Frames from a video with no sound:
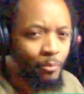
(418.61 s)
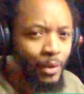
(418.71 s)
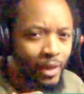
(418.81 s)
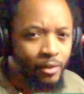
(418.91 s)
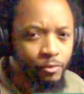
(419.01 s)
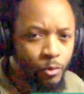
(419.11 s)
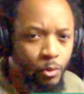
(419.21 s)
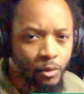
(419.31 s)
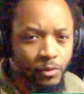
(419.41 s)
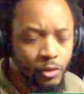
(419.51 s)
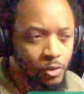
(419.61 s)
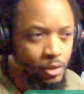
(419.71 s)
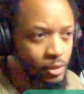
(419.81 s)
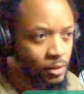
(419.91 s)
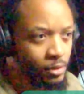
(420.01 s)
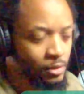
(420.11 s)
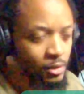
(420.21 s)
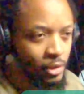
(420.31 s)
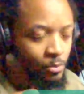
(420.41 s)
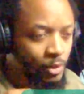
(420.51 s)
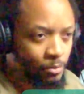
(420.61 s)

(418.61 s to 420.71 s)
back and forth, so you can see my